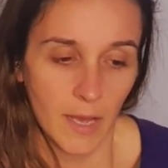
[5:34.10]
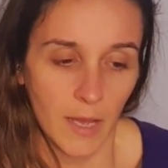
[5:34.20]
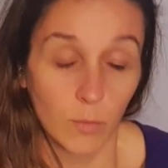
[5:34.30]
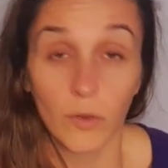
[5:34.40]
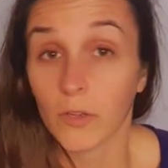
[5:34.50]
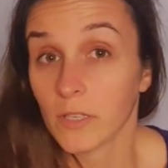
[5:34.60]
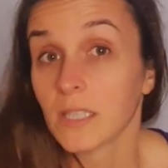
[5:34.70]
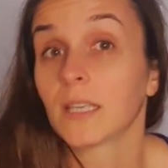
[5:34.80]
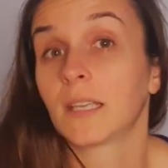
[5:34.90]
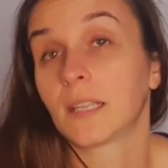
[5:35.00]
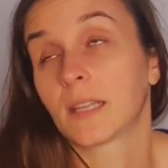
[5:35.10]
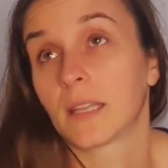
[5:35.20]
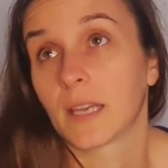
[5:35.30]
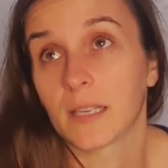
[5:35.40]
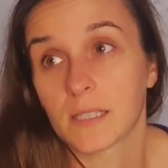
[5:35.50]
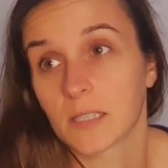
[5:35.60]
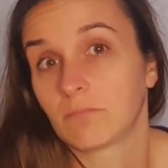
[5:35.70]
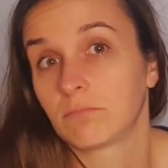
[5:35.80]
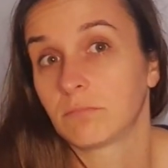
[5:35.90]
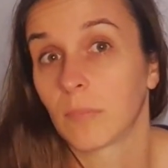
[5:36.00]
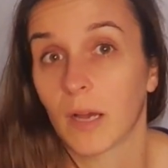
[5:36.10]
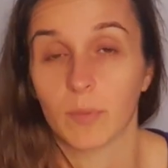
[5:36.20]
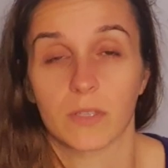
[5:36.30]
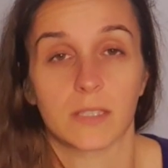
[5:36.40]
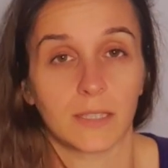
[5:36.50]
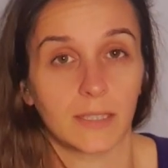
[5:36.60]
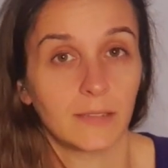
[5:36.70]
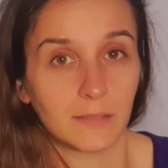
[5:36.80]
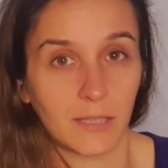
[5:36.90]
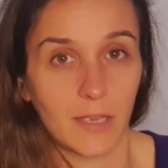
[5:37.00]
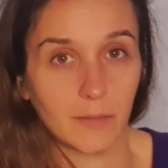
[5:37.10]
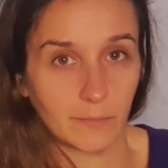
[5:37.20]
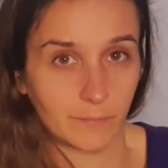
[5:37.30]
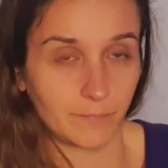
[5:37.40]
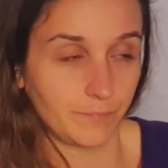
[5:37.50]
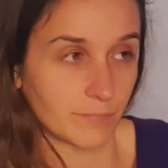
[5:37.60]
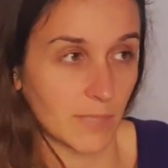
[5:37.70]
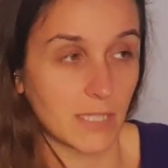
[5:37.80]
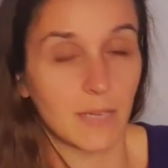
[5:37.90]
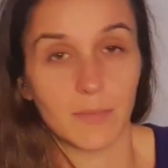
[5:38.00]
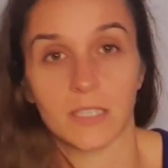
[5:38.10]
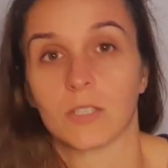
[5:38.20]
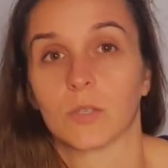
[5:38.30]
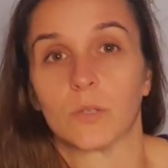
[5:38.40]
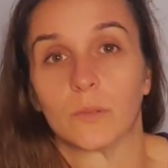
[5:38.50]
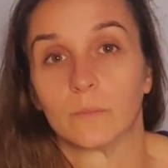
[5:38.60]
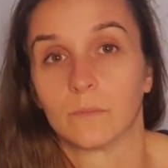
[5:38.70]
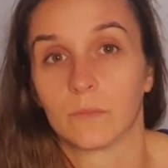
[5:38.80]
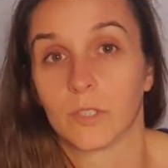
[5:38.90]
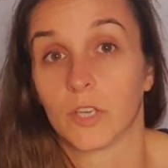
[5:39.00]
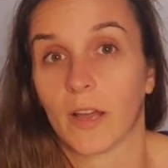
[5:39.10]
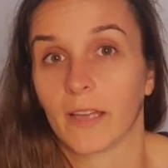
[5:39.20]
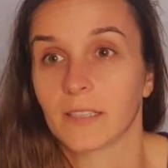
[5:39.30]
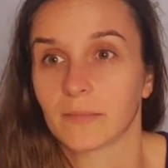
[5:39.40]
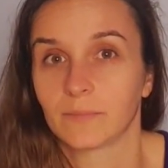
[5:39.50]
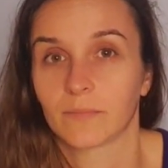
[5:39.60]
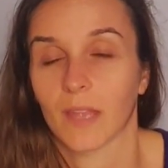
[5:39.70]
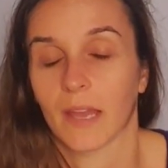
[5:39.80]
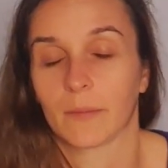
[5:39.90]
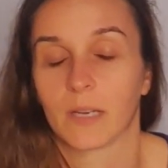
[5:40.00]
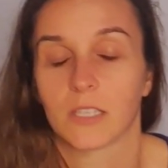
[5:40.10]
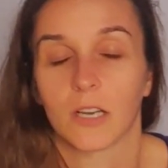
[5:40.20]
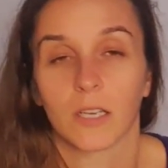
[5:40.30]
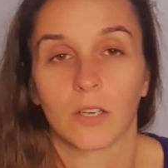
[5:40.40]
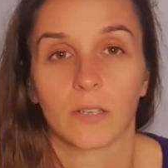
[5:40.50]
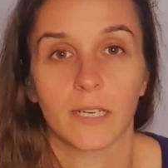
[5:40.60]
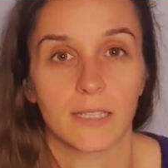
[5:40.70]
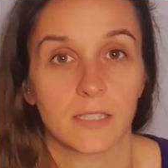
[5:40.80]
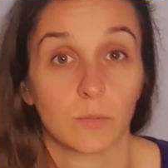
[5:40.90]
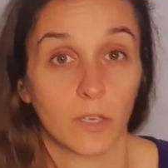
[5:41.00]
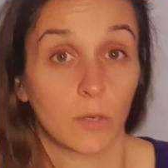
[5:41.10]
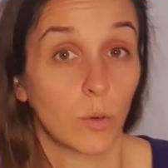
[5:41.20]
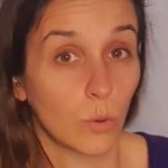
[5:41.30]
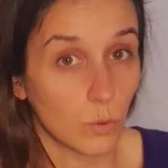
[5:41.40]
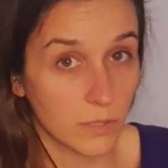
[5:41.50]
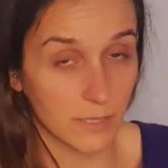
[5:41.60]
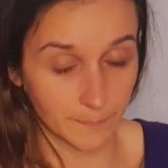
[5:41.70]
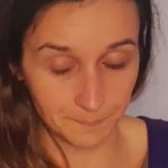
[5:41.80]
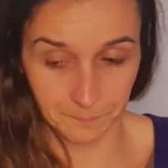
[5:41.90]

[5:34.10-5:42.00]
A word that I personally am attempting to diet out of my dialogue is the word awesome.